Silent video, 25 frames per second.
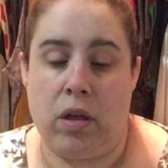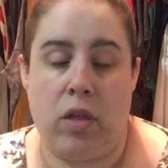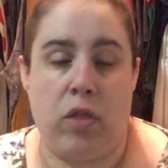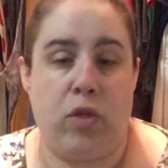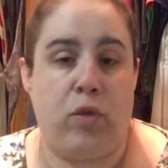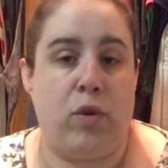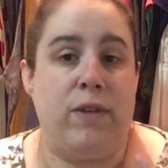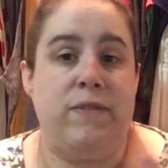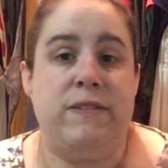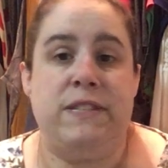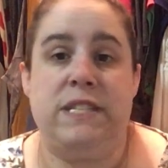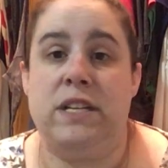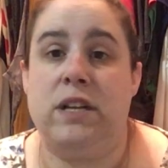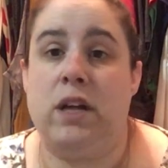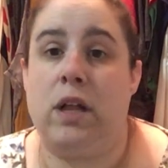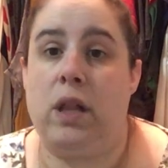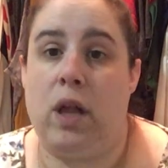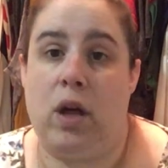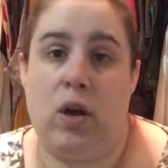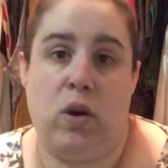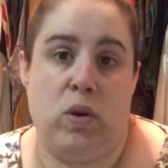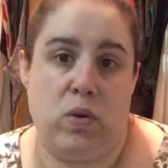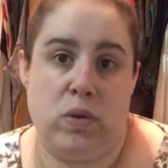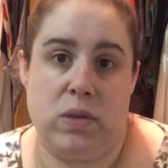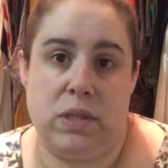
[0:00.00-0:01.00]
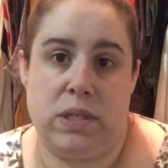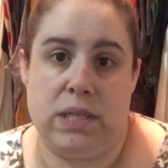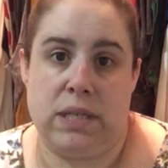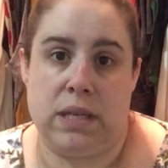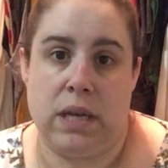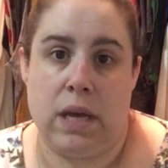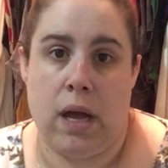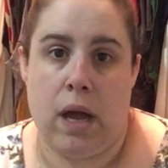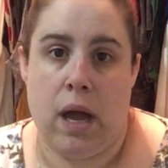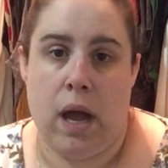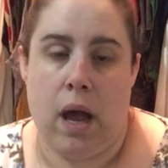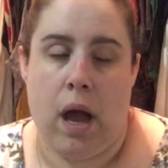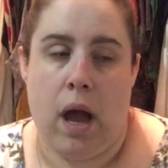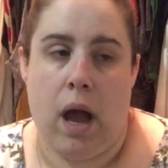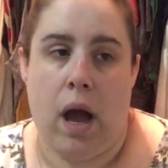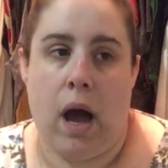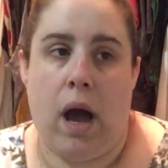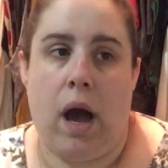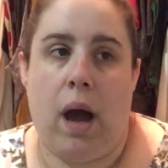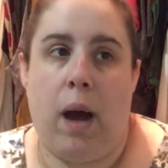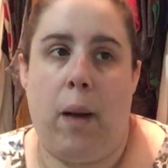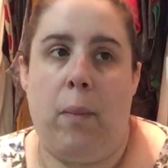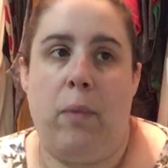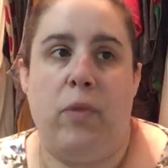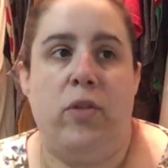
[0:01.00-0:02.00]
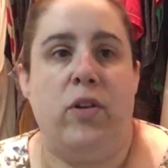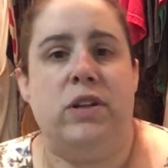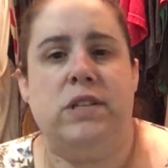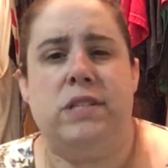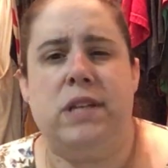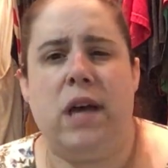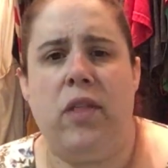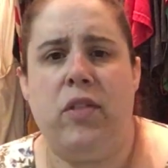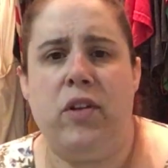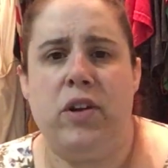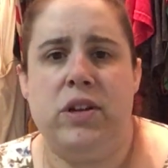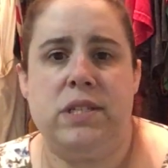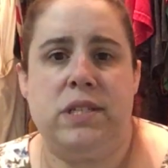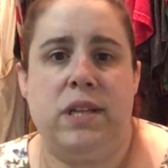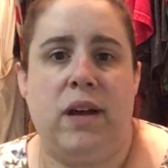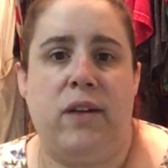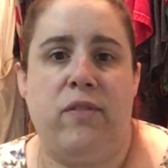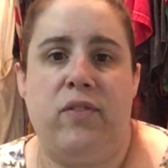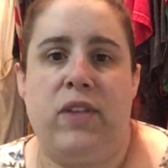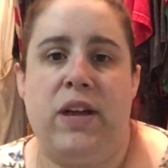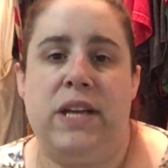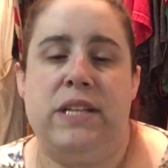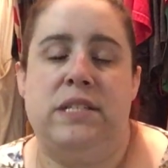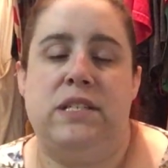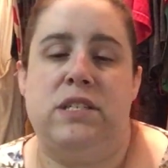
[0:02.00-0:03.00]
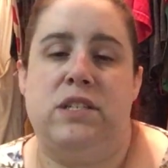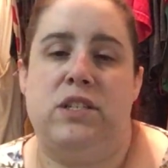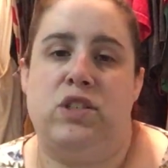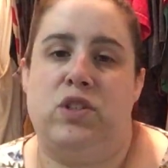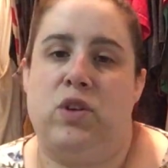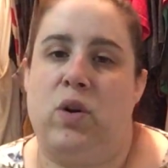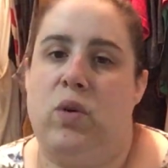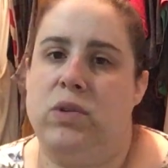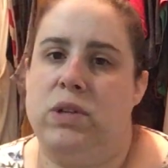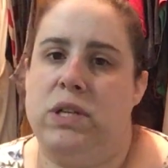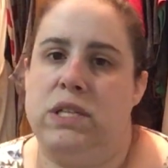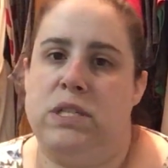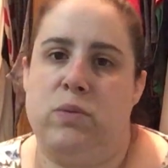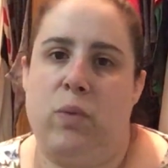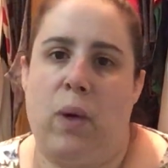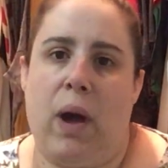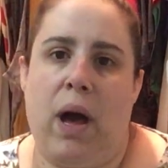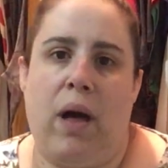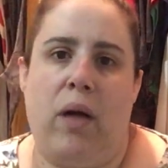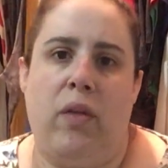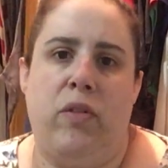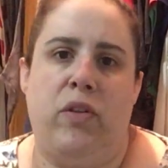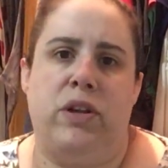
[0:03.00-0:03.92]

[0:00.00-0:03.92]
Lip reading: thrifted clothes. There's other stuff that's sold as well.